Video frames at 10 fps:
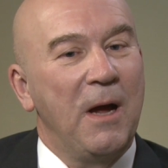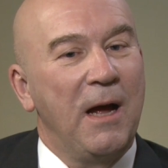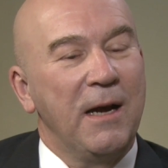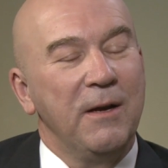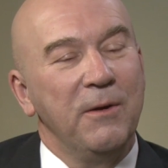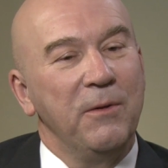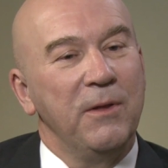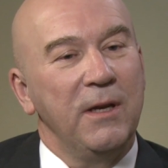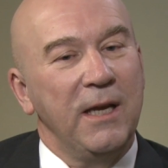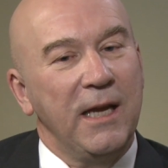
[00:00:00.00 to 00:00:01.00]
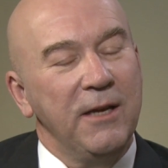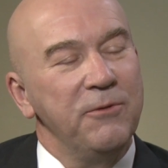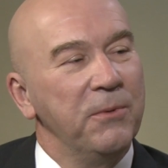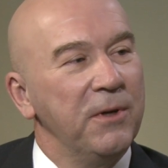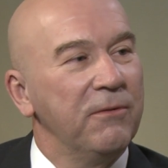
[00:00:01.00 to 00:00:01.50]
I know that
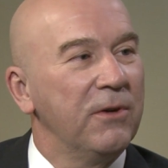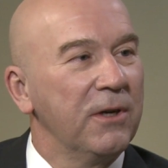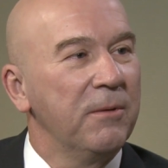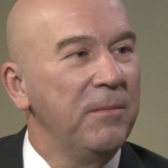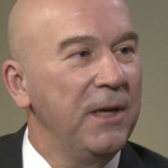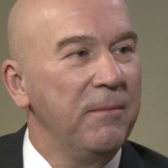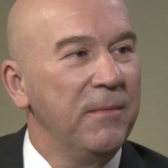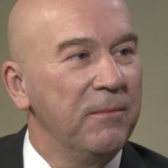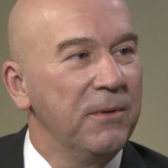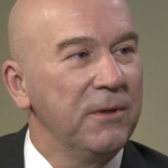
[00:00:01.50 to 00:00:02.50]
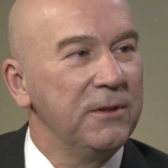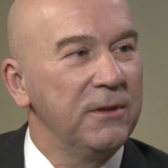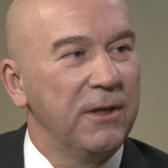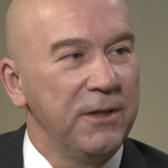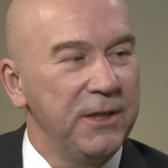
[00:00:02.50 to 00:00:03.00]
each one of our committee members,
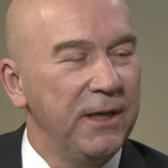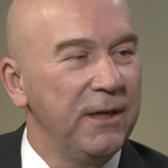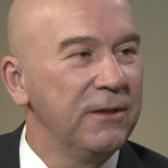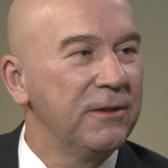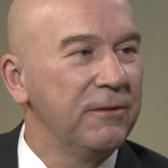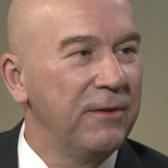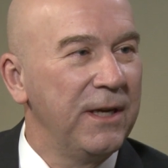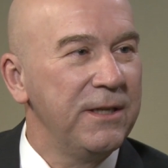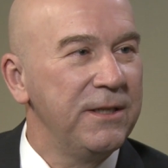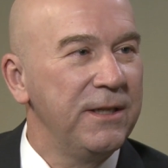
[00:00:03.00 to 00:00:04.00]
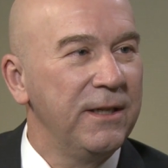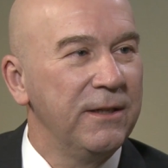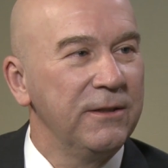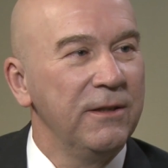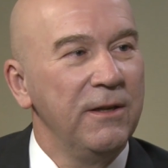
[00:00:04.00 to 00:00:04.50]
our chairs, our vice
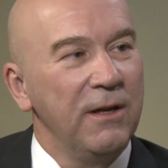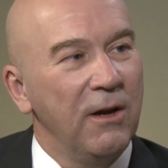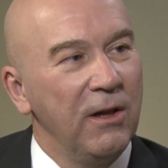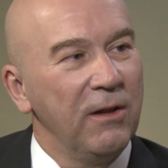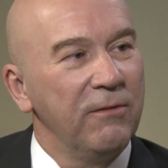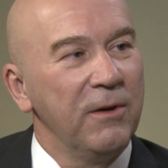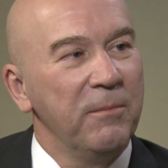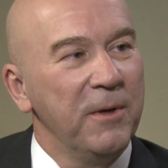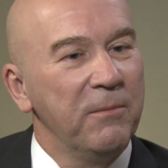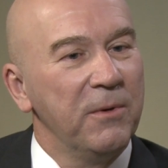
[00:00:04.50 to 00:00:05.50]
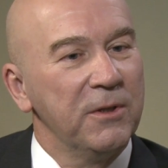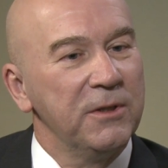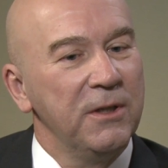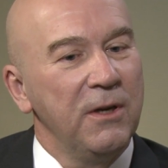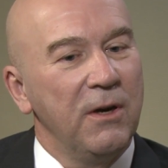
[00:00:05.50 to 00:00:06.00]
chairs, all of our members
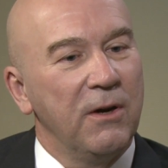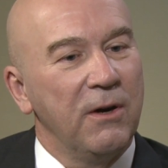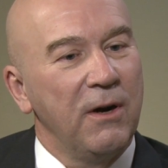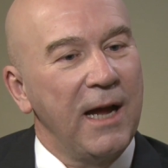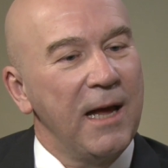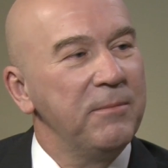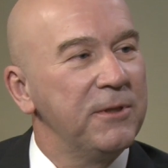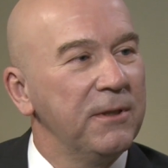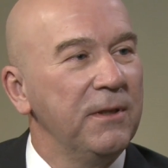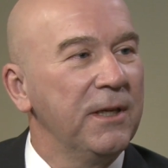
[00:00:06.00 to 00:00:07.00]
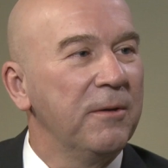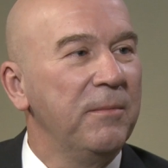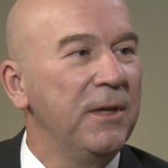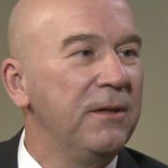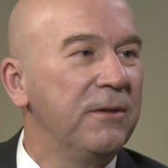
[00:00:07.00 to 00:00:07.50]
are absolutely
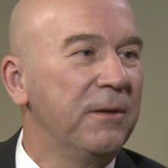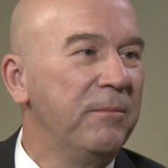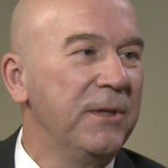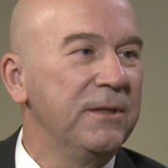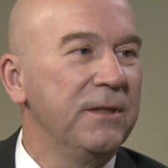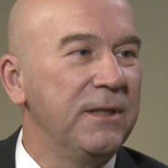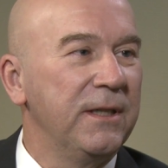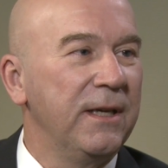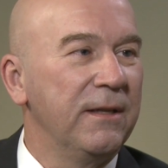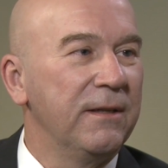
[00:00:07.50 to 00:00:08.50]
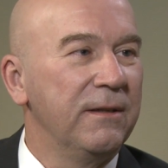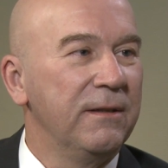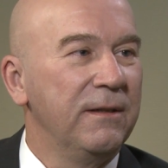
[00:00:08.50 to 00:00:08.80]
committed to our business together.